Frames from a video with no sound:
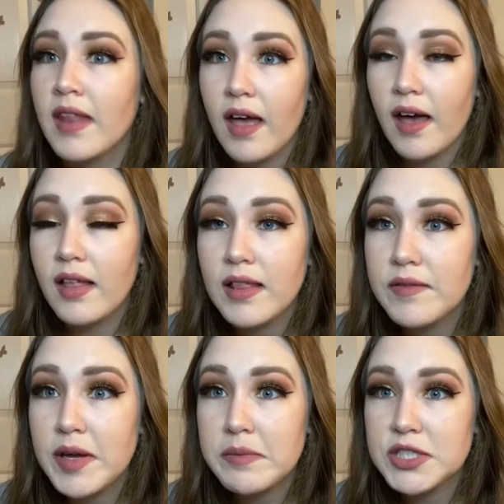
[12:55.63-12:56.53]
I love
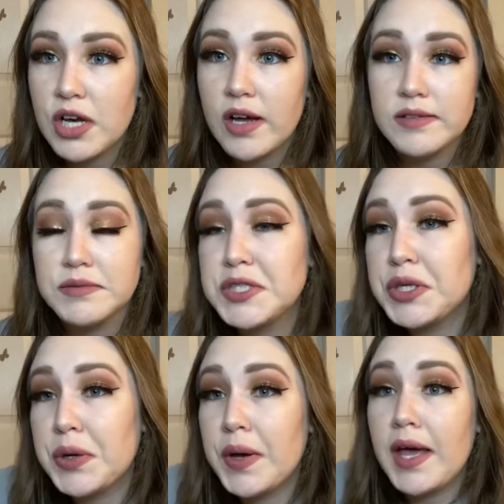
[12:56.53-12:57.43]
Amazon.
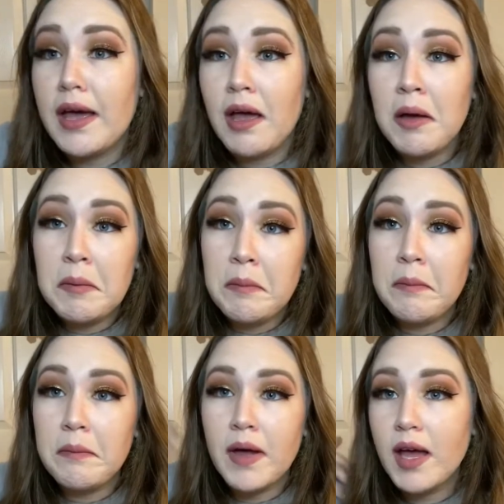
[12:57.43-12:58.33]
So hey,
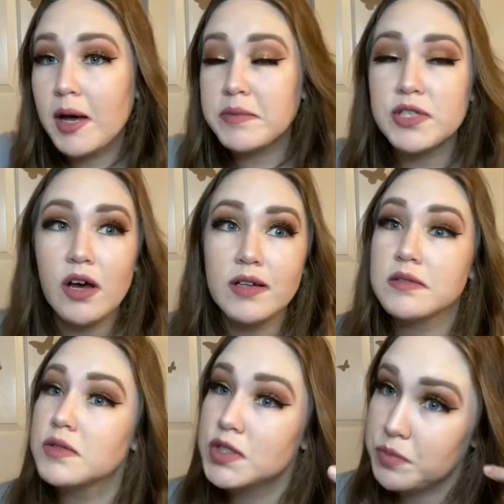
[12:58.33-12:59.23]
Amazon
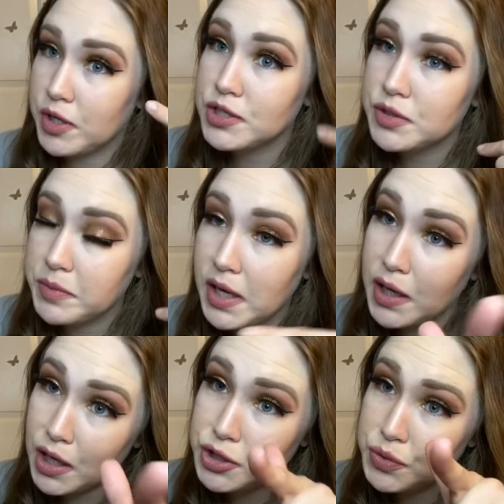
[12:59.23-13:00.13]
sponsor me. I
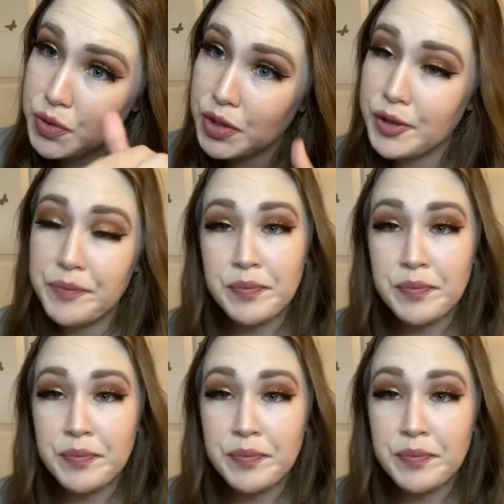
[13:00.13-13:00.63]
got you, girl.